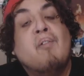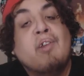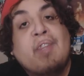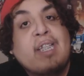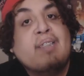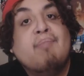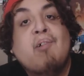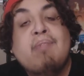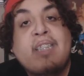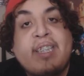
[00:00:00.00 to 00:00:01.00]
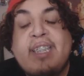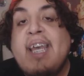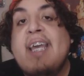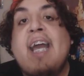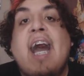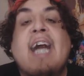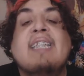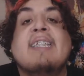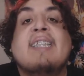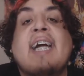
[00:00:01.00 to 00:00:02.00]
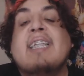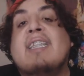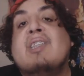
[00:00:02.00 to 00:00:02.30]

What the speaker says: For this moment today, I decided